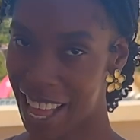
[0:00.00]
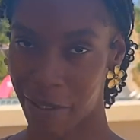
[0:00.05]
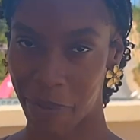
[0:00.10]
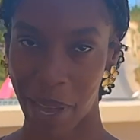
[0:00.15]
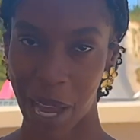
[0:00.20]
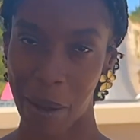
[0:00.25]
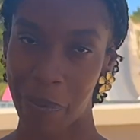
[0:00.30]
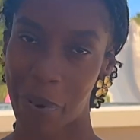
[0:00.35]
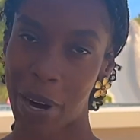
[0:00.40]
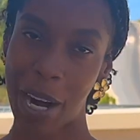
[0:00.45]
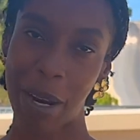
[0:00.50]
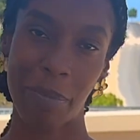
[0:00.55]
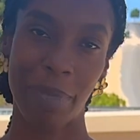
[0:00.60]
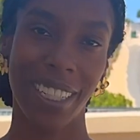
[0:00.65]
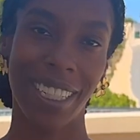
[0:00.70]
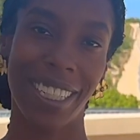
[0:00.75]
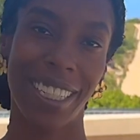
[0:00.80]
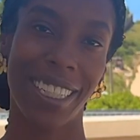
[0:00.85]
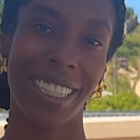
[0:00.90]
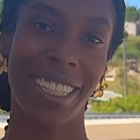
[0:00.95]
my apartment
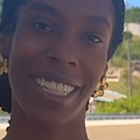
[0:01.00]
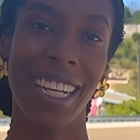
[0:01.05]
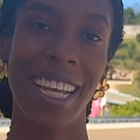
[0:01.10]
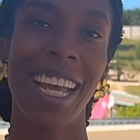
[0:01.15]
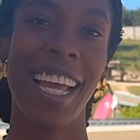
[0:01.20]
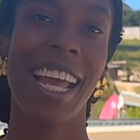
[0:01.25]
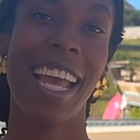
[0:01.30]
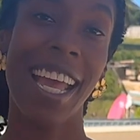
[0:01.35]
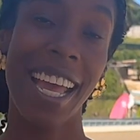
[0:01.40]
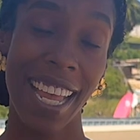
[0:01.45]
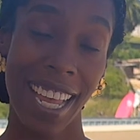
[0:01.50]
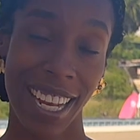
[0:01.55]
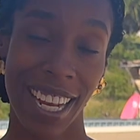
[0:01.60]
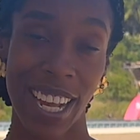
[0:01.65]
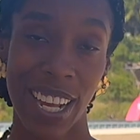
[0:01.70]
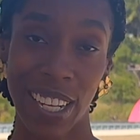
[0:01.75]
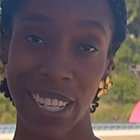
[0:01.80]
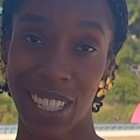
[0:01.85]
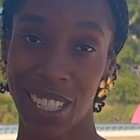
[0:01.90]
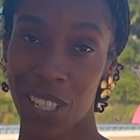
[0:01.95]
here, and I
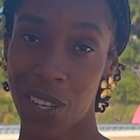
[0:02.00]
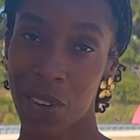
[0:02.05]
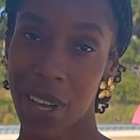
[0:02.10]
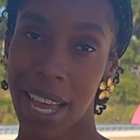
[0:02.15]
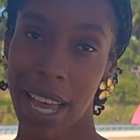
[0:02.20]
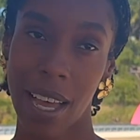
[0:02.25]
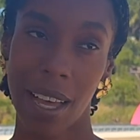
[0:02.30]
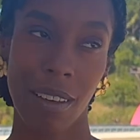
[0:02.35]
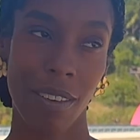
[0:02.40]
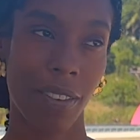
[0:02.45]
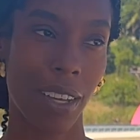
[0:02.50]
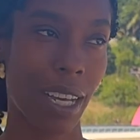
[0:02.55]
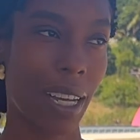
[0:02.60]
also have